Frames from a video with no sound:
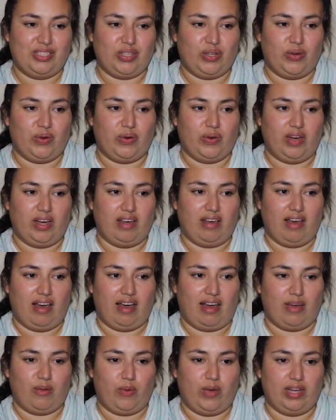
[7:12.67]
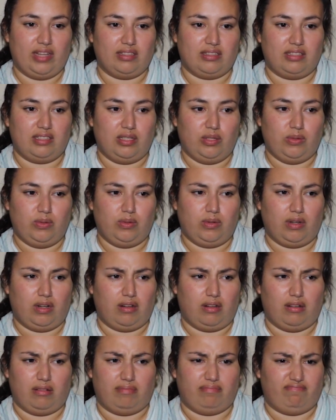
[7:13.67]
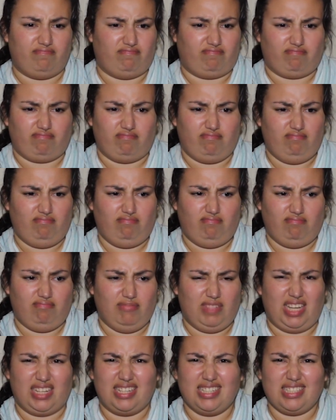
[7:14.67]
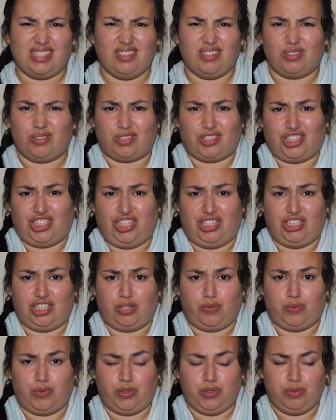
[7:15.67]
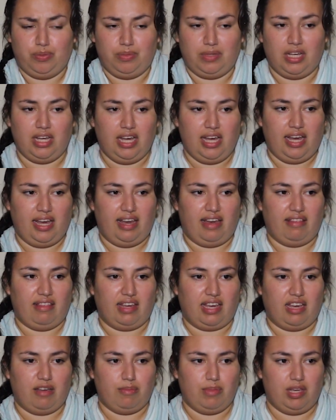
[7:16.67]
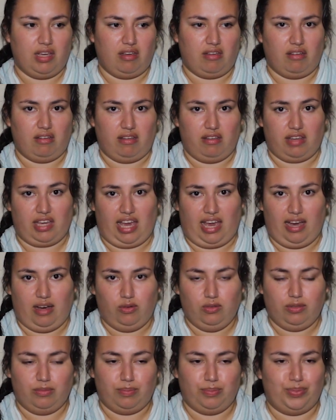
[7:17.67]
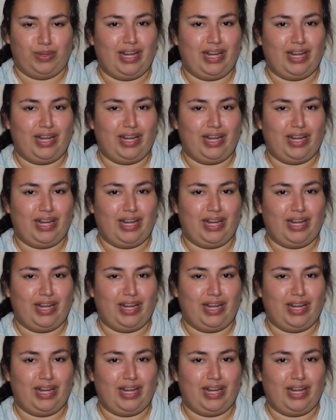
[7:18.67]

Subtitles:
So I went to, I guess, a little changing room, and they gave me a gown.